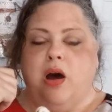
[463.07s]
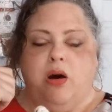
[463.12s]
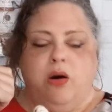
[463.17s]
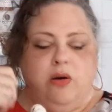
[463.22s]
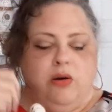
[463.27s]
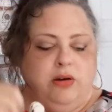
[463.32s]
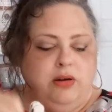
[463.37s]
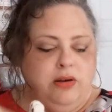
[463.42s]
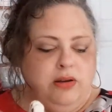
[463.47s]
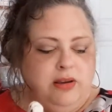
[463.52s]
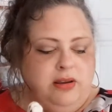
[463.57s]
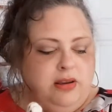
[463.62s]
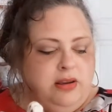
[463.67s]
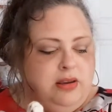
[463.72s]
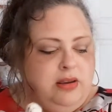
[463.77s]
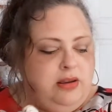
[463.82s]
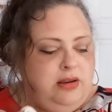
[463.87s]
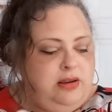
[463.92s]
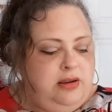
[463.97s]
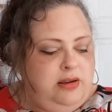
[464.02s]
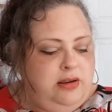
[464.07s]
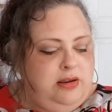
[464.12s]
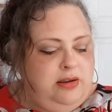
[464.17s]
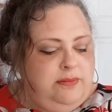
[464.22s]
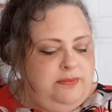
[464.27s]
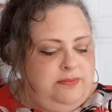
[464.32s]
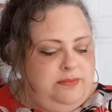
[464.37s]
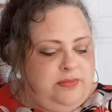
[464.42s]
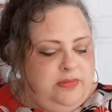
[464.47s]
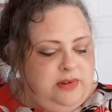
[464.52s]

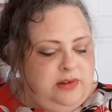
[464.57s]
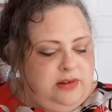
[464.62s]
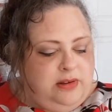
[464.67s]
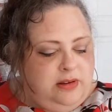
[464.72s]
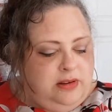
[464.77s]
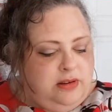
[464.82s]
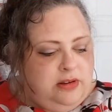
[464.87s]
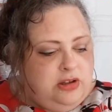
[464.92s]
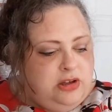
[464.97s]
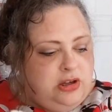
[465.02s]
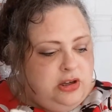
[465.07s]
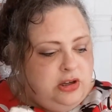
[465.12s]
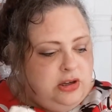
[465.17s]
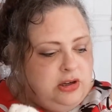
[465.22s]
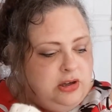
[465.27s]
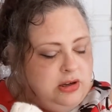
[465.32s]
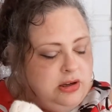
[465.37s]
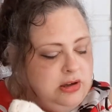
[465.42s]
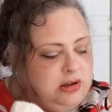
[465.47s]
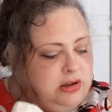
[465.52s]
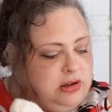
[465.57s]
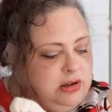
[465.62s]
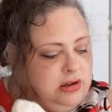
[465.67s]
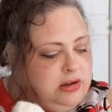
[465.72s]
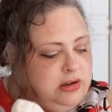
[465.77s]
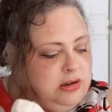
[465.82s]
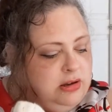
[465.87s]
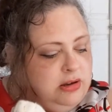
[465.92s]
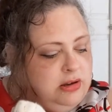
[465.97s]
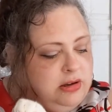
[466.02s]

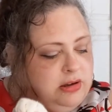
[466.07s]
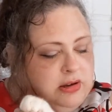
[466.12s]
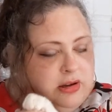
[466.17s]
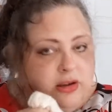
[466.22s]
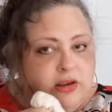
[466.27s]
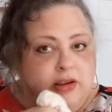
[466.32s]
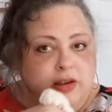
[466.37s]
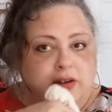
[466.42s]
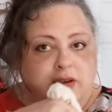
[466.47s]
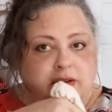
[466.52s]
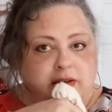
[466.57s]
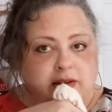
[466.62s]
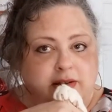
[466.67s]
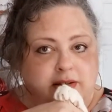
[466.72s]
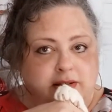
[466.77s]
Nobody speaks.